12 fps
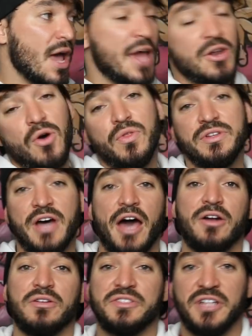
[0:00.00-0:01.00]
I know the
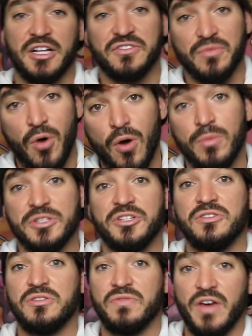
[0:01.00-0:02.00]
title says From Homeless
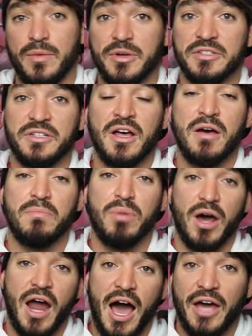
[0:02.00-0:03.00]
to YouTube Famous,
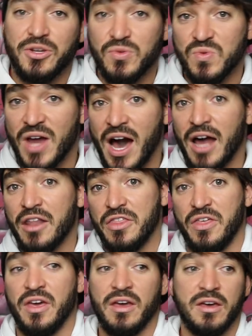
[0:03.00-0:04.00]
but I do not
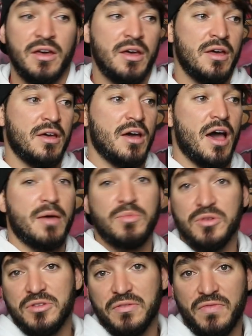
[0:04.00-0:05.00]
think I'm
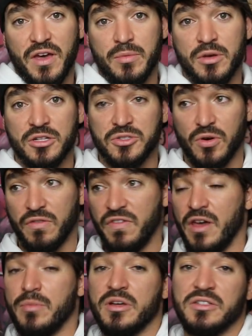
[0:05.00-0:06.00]
YouTube famous or
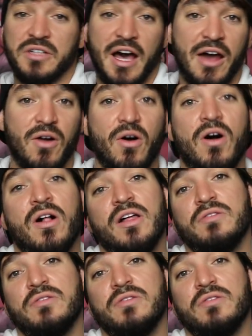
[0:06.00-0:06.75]
famous at all.